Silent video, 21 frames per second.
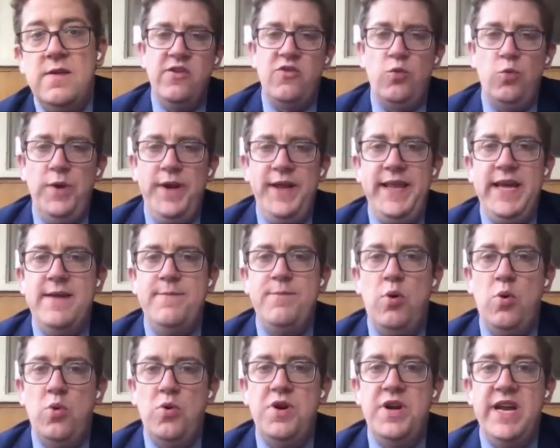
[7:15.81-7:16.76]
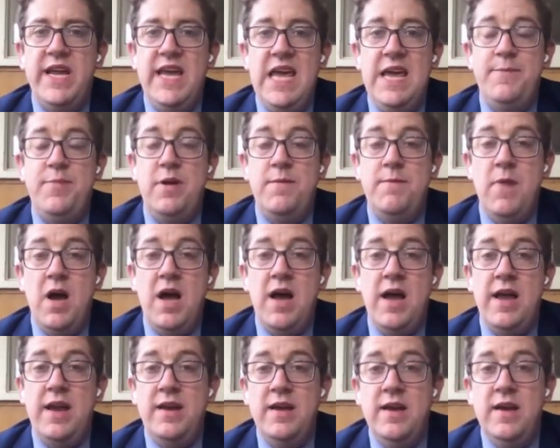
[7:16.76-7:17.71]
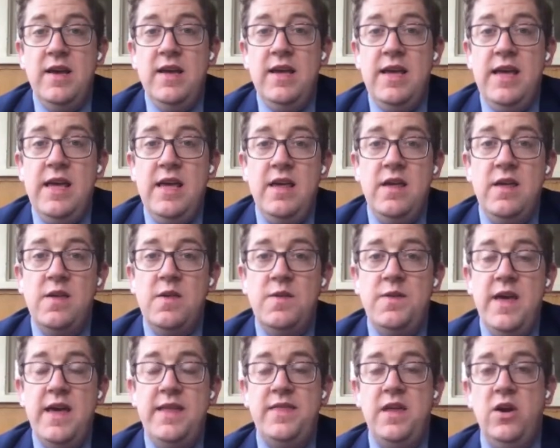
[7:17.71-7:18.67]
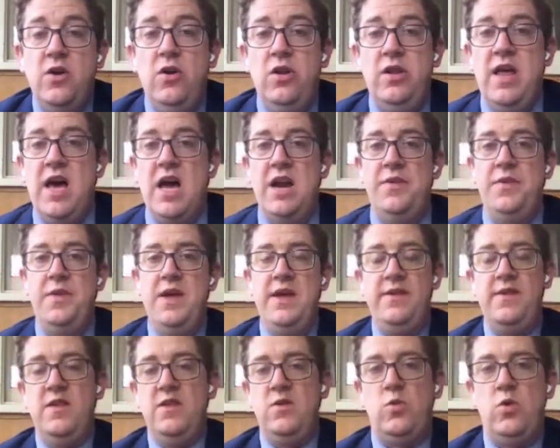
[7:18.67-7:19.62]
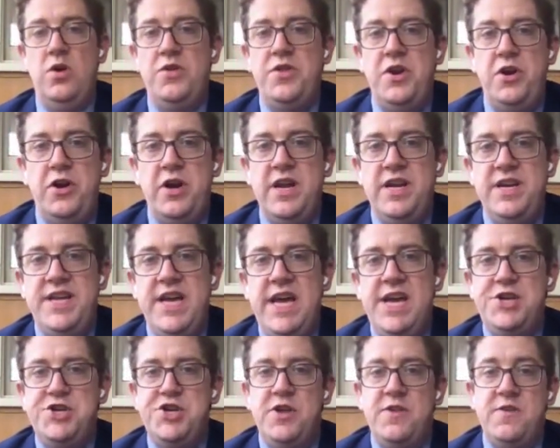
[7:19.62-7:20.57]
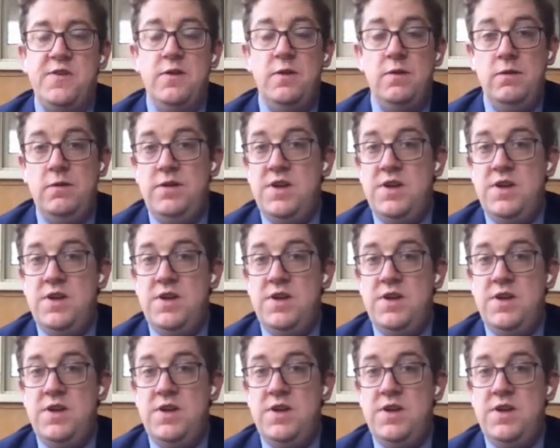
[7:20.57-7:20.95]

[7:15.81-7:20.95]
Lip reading: What's really important to keep in mind is that there are a lot of things in the world that are contagious,